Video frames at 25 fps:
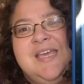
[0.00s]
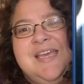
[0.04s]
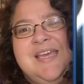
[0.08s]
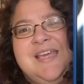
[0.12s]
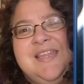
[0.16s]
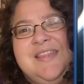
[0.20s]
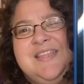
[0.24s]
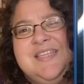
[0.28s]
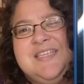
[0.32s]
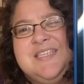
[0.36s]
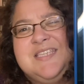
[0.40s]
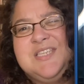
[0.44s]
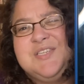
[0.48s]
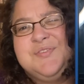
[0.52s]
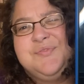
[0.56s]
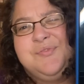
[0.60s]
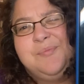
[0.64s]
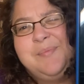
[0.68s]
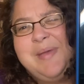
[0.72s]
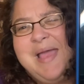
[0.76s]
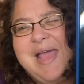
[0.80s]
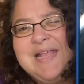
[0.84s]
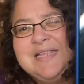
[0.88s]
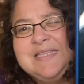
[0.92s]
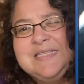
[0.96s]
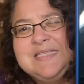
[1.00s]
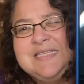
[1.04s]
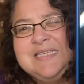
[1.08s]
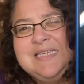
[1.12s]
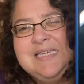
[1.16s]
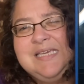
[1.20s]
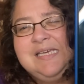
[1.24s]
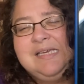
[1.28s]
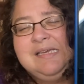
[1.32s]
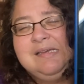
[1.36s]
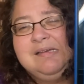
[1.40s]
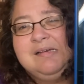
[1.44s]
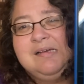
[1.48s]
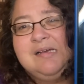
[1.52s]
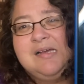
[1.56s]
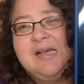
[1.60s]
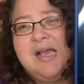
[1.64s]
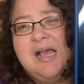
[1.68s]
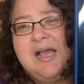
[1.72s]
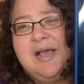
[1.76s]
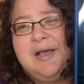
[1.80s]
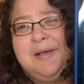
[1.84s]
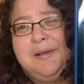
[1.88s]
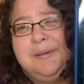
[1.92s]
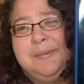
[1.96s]
This is from Etsy.
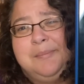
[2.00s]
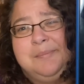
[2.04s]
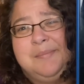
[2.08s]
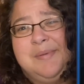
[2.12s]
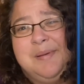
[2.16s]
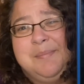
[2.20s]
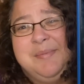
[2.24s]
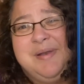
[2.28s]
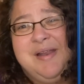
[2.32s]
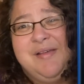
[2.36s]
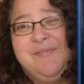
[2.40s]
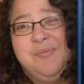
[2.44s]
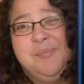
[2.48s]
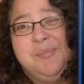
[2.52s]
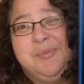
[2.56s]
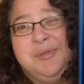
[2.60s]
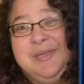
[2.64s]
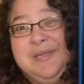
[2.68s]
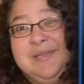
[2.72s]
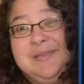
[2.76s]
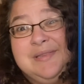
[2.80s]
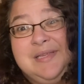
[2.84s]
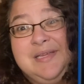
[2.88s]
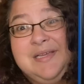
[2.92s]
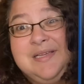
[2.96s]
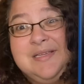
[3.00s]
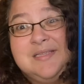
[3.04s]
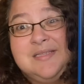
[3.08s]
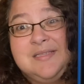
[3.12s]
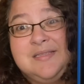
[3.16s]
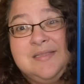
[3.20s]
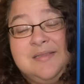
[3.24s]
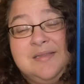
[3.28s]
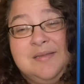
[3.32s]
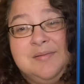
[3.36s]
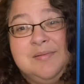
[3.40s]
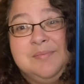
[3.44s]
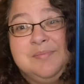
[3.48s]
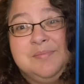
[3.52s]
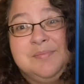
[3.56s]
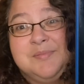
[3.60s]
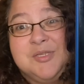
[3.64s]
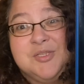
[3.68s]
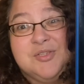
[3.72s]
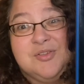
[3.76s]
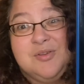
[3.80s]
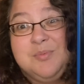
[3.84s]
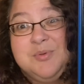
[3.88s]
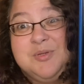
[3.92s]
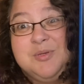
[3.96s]
I'm going to have a million links in the
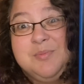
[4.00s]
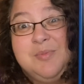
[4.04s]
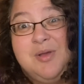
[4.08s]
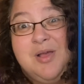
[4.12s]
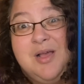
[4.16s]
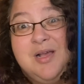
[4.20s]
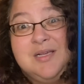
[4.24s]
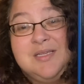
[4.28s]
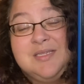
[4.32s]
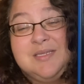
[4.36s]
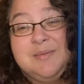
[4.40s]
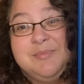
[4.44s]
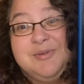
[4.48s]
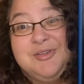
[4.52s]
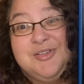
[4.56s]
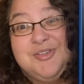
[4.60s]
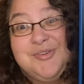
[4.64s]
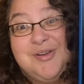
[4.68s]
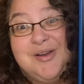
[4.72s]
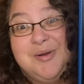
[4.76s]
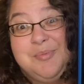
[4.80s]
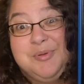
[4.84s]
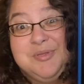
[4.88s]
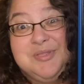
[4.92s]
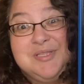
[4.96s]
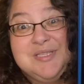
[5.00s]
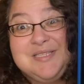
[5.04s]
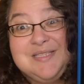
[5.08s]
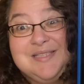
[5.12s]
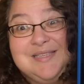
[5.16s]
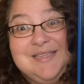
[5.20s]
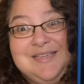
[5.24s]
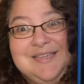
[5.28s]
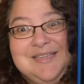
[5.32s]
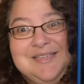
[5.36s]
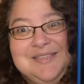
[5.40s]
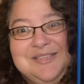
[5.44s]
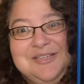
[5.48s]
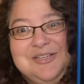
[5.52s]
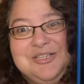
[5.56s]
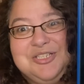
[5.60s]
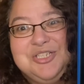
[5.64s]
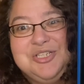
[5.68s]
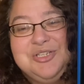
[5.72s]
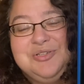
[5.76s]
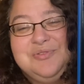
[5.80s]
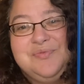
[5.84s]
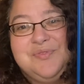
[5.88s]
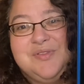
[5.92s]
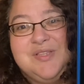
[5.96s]
description box. I'm going to try to put this link in there
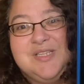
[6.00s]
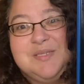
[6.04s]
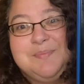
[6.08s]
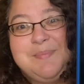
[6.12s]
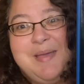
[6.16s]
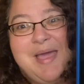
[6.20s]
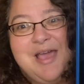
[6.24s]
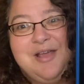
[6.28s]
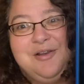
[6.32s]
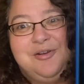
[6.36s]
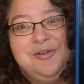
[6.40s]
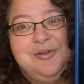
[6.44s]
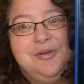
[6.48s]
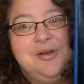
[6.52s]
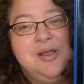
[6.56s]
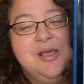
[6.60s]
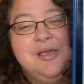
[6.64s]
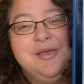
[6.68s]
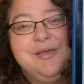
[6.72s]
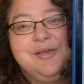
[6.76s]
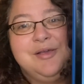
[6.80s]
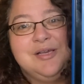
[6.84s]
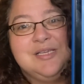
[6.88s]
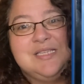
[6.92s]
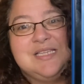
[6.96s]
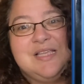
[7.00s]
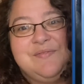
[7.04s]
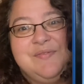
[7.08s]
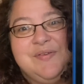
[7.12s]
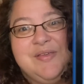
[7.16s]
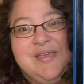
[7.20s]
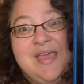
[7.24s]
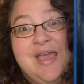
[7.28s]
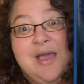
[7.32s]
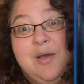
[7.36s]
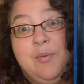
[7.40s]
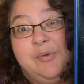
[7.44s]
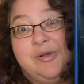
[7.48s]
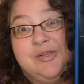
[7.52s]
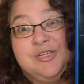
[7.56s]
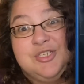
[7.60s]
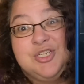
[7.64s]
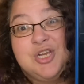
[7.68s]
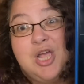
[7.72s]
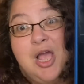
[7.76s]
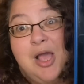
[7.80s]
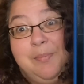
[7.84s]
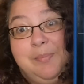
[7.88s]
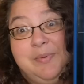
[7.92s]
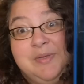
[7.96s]
too for this pattern because I forget what
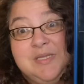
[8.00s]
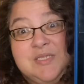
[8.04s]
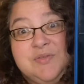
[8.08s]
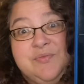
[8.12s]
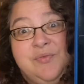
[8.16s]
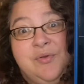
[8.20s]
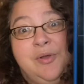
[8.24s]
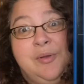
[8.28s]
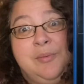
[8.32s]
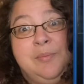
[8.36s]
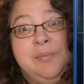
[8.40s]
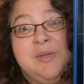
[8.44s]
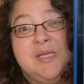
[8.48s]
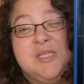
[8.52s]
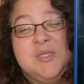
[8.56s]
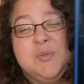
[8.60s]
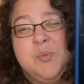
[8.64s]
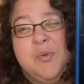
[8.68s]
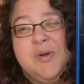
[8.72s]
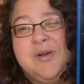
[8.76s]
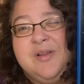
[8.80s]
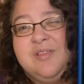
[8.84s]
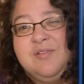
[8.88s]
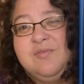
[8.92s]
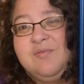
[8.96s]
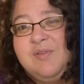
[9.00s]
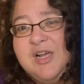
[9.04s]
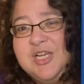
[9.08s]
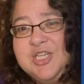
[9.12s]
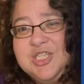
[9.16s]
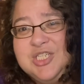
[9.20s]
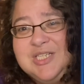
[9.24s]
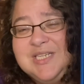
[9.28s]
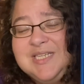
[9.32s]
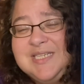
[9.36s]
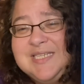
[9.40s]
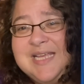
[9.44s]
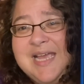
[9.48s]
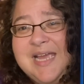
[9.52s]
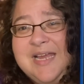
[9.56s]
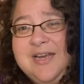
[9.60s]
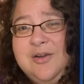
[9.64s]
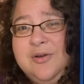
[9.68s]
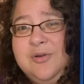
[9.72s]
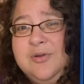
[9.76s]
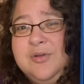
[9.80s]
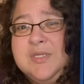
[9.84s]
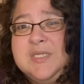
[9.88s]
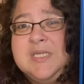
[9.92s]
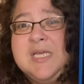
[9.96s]
shop it's from. It's one of the Russian
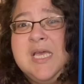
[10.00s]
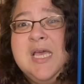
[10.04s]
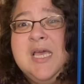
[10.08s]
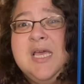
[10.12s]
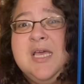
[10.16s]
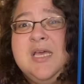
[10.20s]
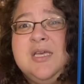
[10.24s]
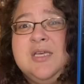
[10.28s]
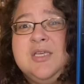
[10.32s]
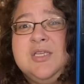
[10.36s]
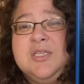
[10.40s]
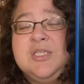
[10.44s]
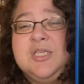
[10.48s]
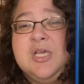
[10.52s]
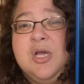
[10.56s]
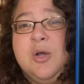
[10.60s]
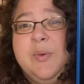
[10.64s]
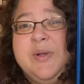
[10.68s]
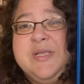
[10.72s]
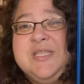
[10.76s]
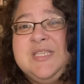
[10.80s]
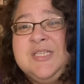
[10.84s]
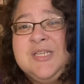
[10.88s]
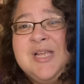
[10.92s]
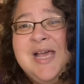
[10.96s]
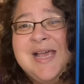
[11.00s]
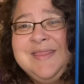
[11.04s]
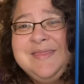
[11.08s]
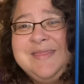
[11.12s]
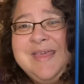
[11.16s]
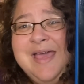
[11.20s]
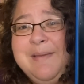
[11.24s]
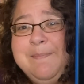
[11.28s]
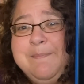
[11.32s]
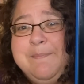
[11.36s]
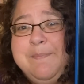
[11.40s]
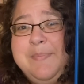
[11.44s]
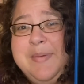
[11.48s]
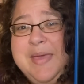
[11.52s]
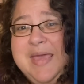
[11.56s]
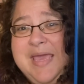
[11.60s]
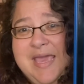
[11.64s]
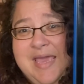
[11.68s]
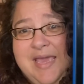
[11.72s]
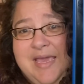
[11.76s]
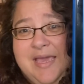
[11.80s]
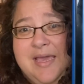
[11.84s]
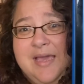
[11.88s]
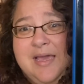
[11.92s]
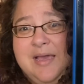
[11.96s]
designers. So it's not that
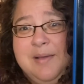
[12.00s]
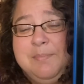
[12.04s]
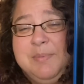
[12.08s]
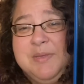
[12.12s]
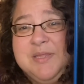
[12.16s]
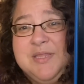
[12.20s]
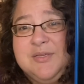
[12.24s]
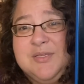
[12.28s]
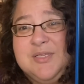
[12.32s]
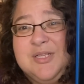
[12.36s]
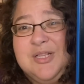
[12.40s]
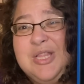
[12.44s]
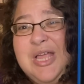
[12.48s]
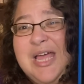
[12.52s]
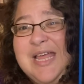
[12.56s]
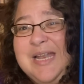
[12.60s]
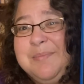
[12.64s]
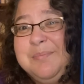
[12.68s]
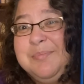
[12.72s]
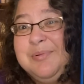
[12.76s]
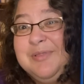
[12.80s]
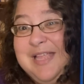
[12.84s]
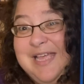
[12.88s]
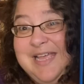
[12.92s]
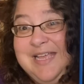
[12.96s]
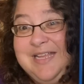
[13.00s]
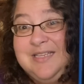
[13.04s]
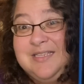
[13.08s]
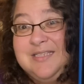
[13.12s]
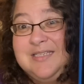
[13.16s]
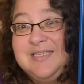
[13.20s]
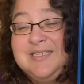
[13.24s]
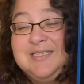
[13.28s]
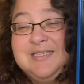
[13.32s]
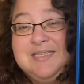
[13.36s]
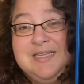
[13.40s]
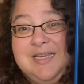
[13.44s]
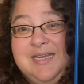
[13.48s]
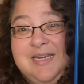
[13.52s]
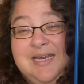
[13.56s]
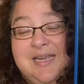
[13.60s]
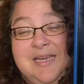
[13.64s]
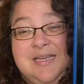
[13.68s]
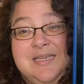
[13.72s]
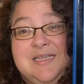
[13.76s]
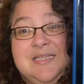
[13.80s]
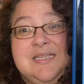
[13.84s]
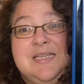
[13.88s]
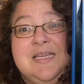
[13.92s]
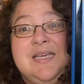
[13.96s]
big, but there's a lot of blends in
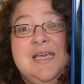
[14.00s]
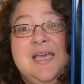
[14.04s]
it.